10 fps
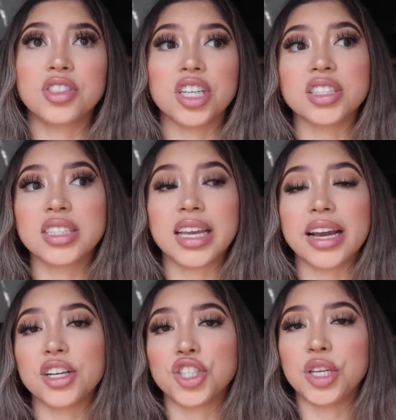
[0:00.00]
just to
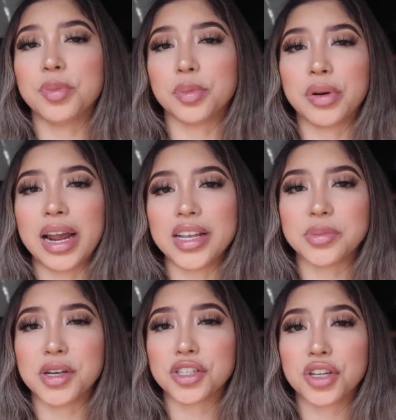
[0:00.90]
get a cheaper
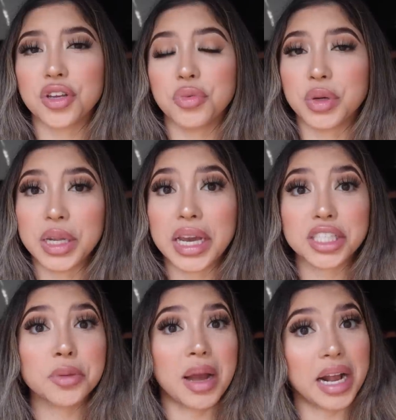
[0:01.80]
price. Make sure that you really
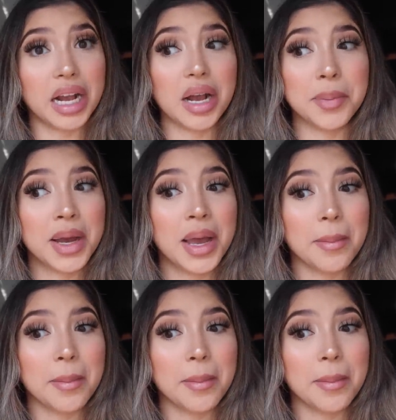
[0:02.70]
get your bag up.